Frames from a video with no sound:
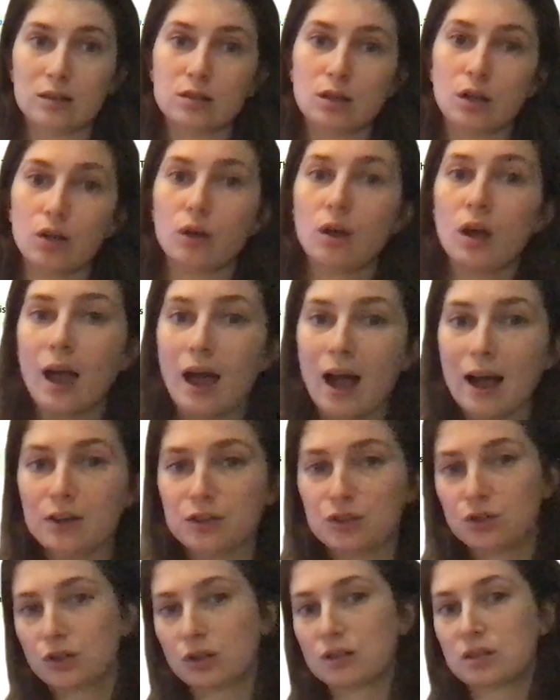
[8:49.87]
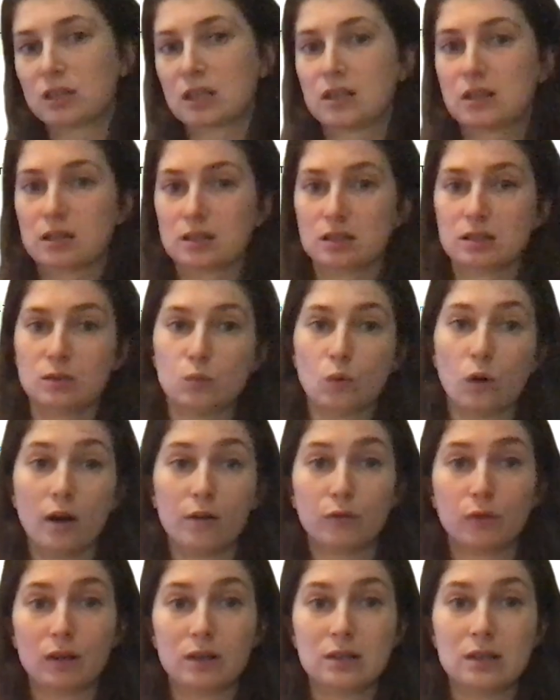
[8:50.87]
So as you can see, this is what I've
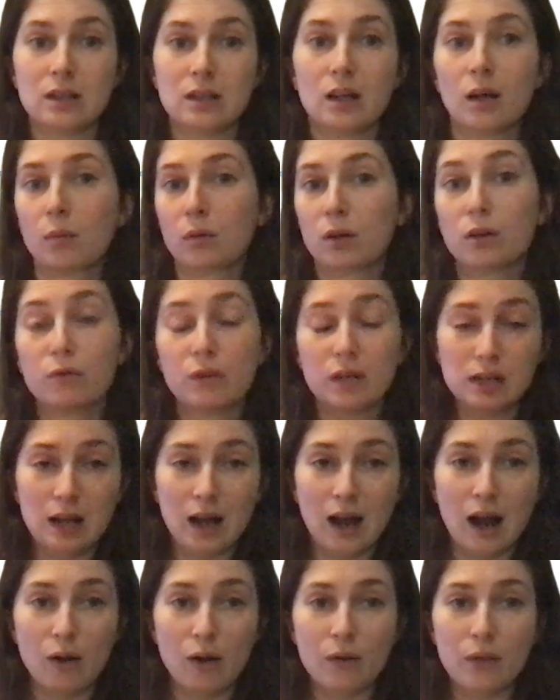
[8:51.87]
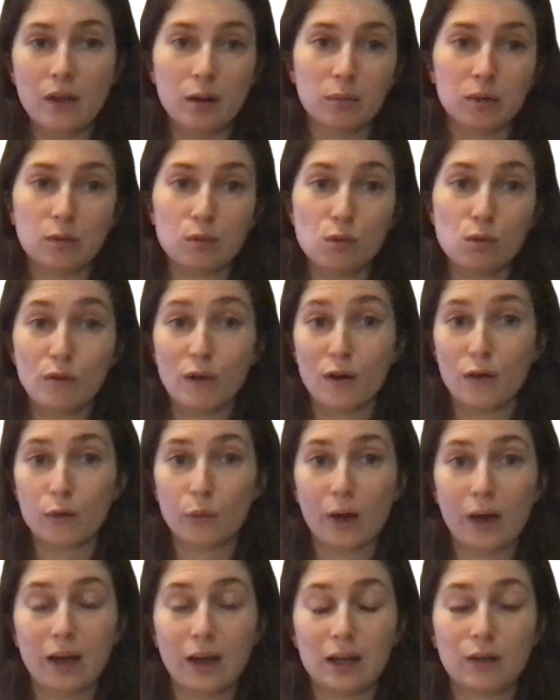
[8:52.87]
written, and I'm going to read it out, and then I'm going to move out the
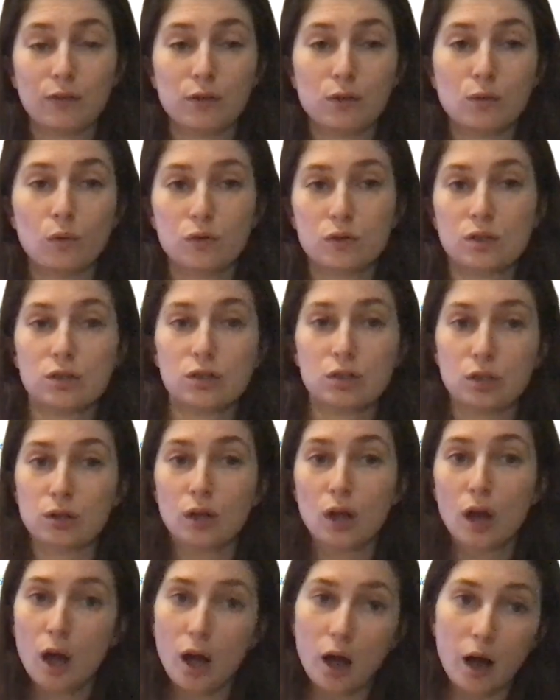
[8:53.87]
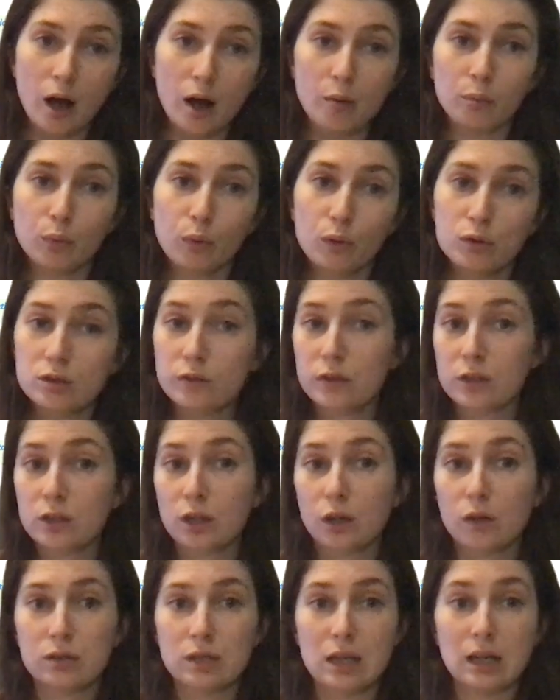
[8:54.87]
way. And if you wanted to um, pause the video
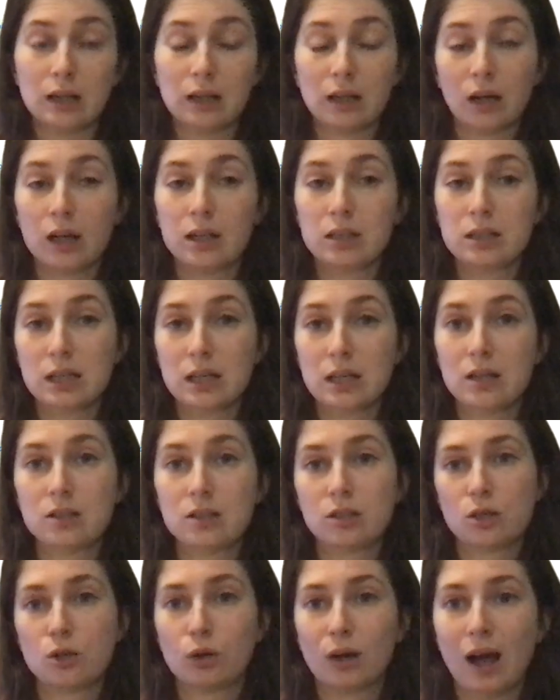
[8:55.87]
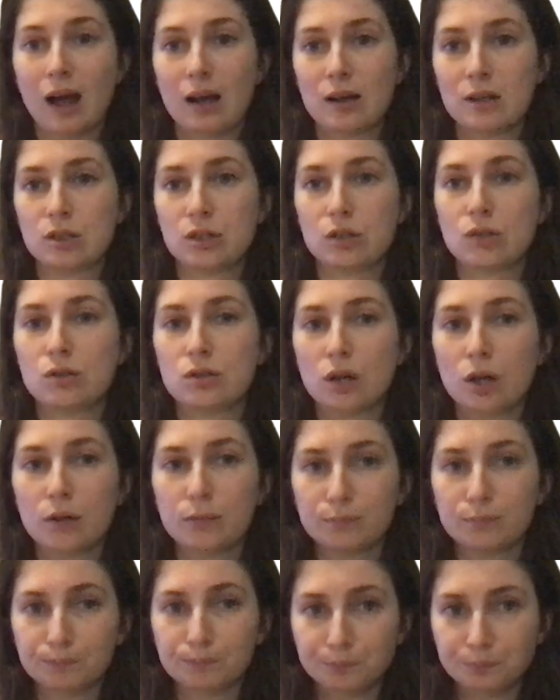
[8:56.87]
and take any ideas you can do. So
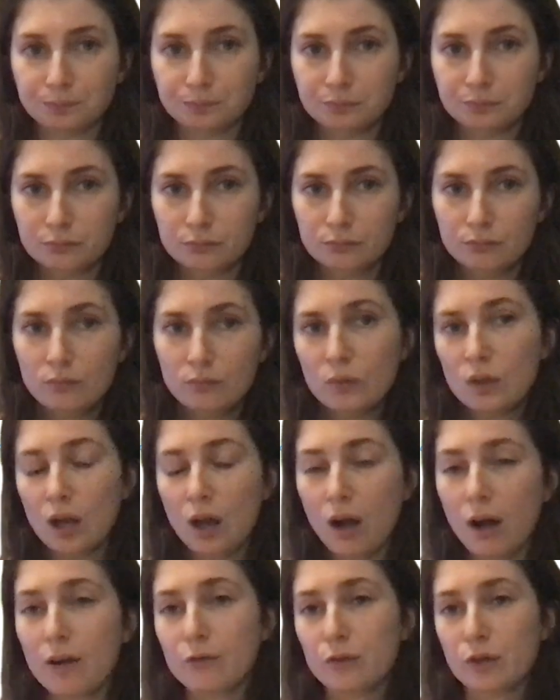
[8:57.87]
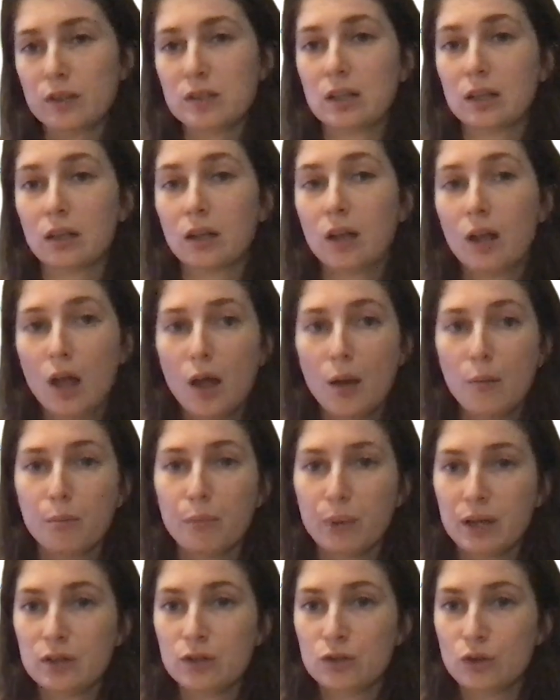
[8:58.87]
I've written,
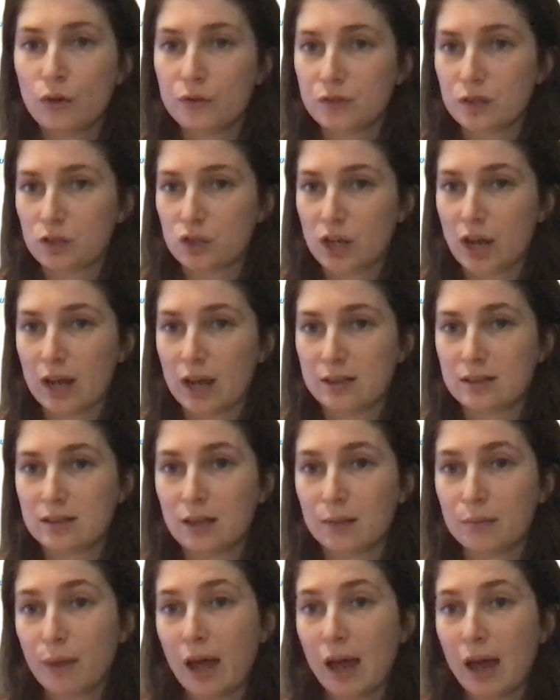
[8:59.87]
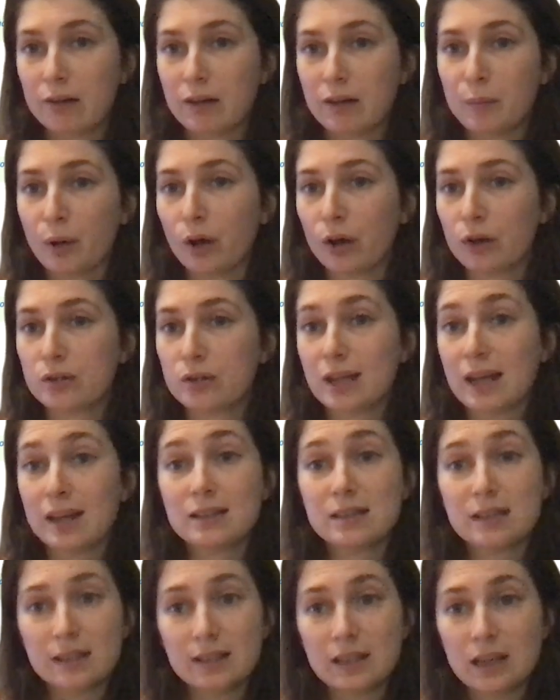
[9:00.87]
Bindoff suggests that Mary posed a
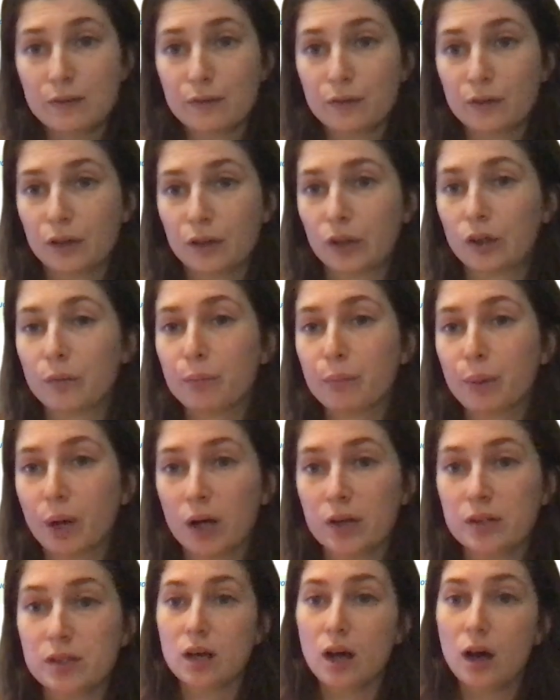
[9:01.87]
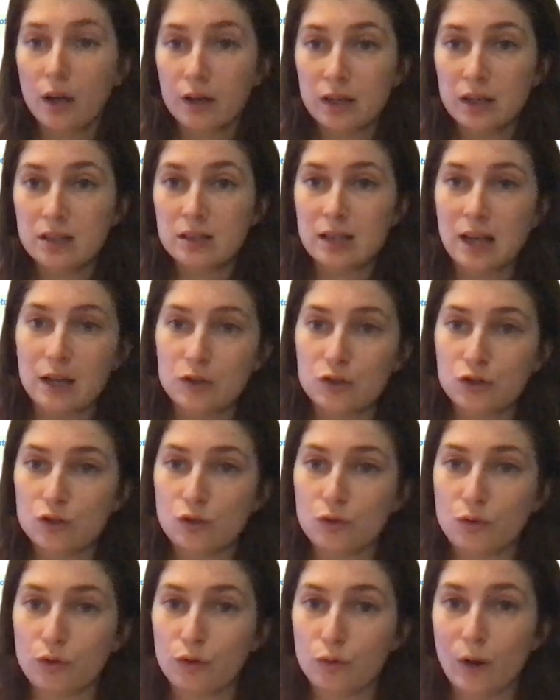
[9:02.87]
significant but unintentional
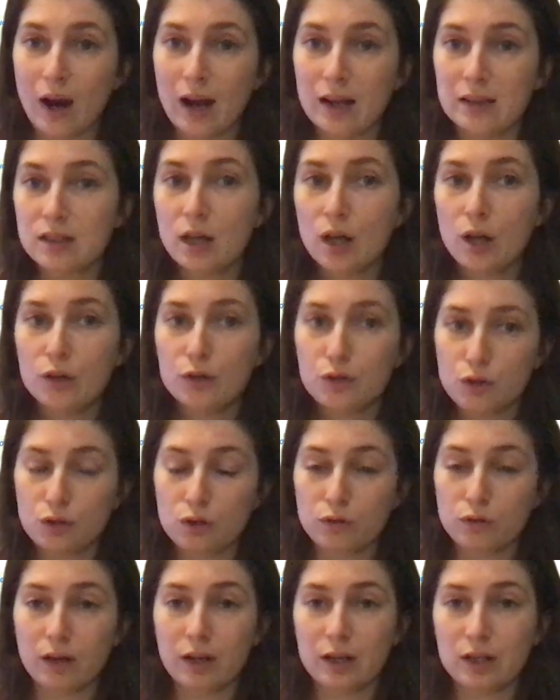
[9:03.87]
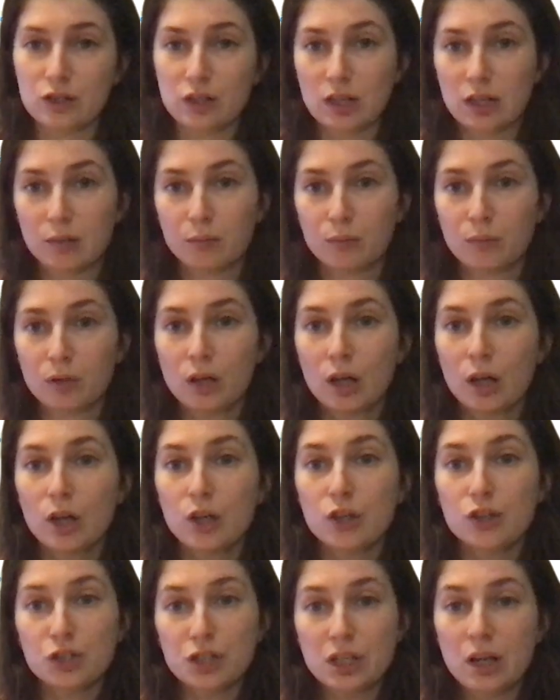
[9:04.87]
threat to the regime.
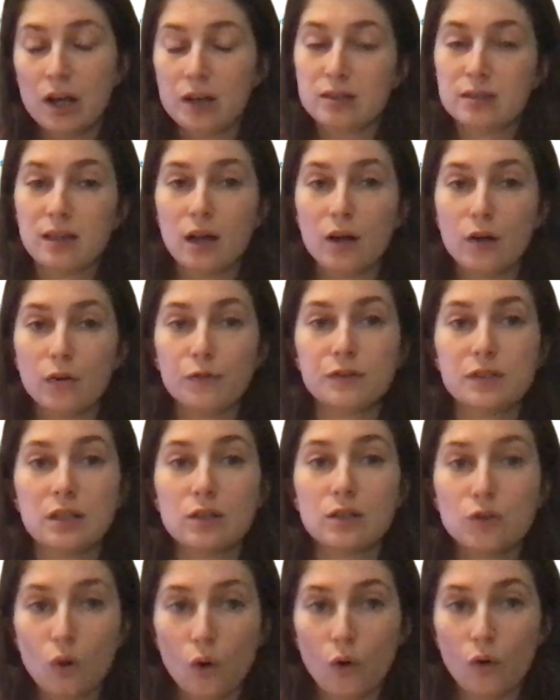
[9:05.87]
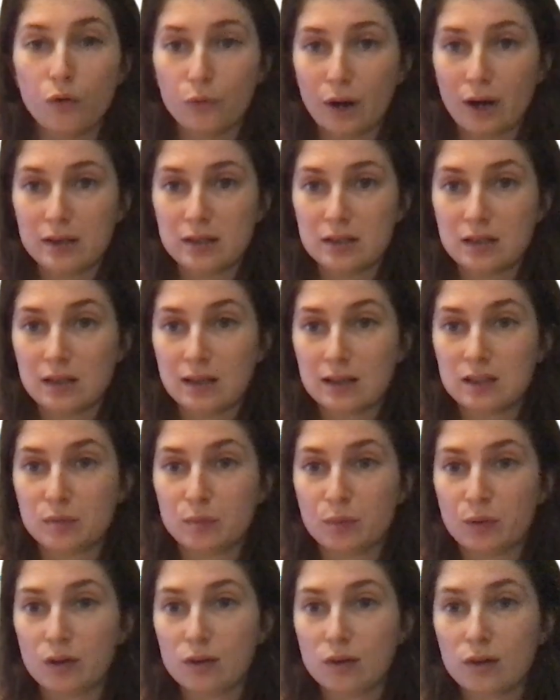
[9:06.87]
She herself did not threaten
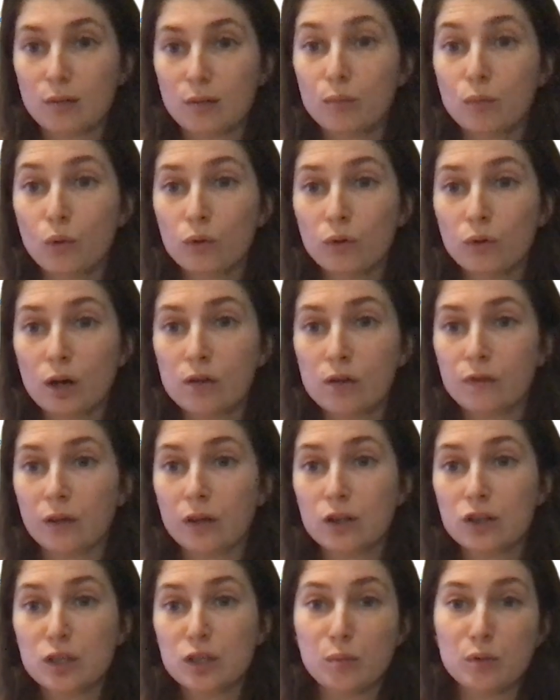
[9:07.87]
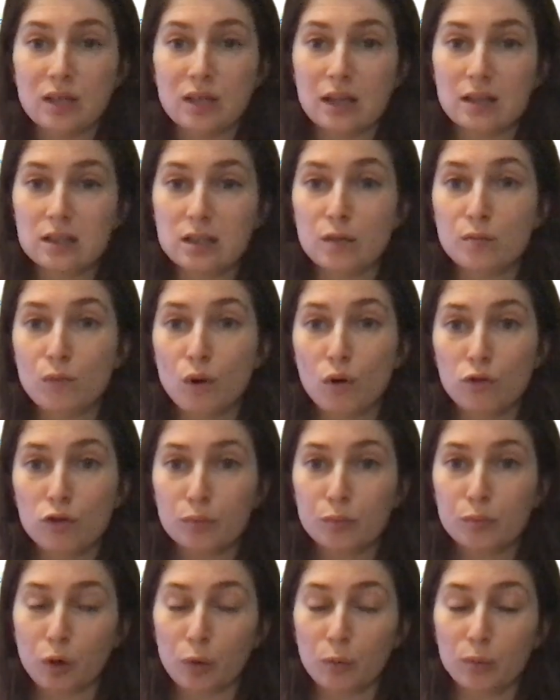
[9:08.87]
Elizabeth. Moreover, she presented a moral
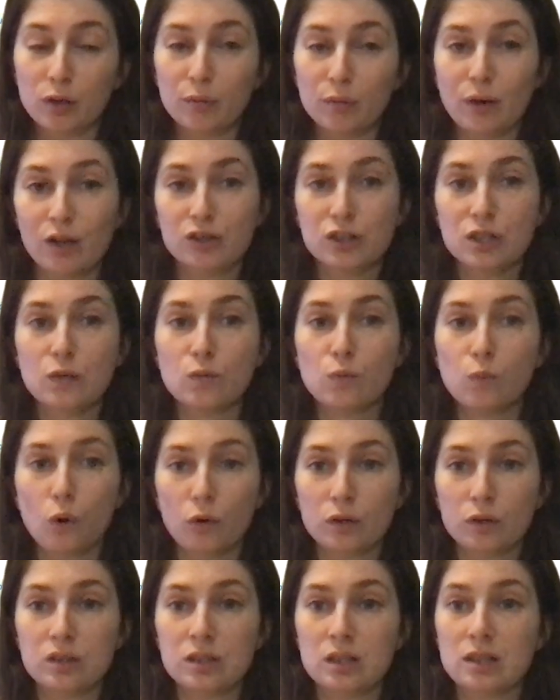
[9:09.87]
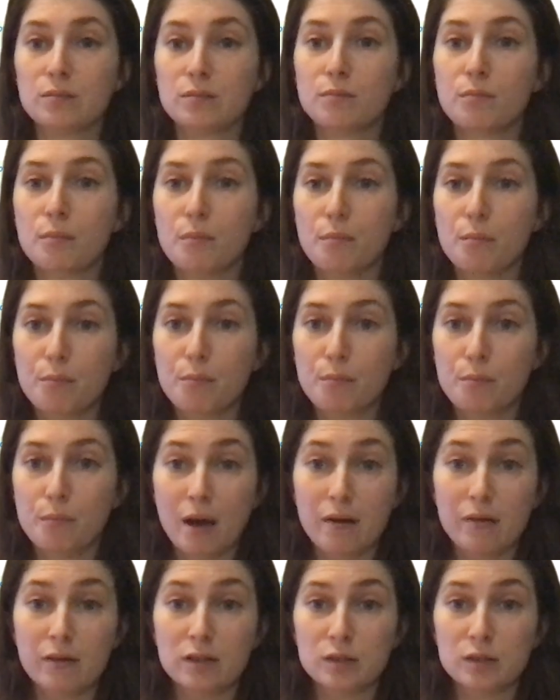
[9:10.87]
problem as she warranted
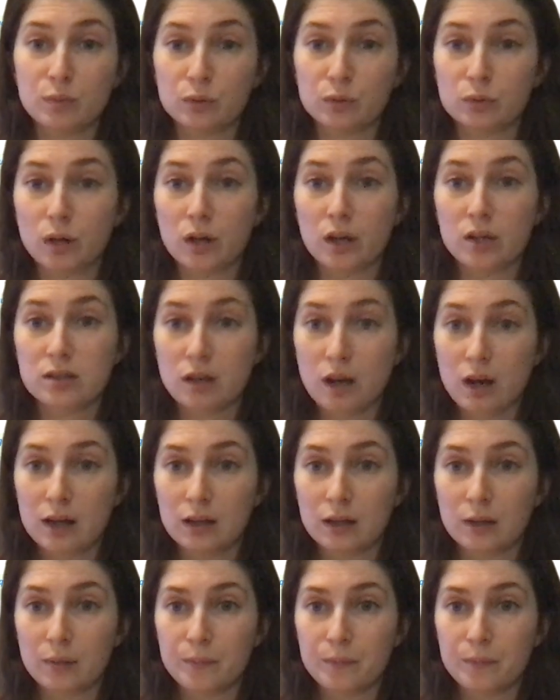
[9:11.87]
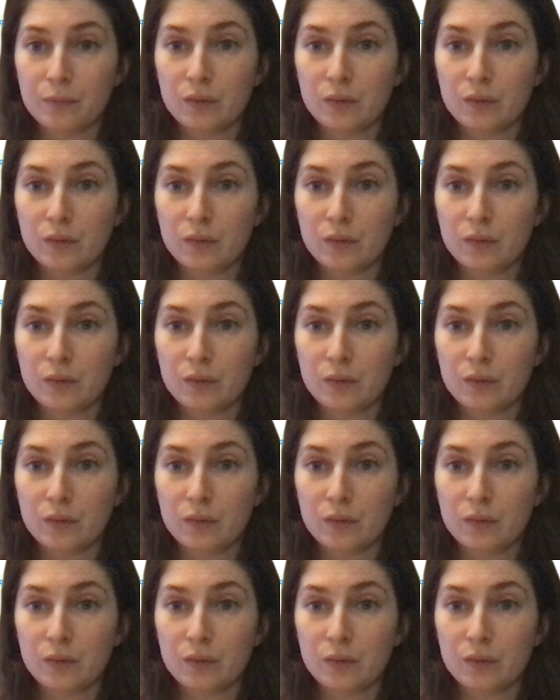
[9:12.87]
meritable asylum.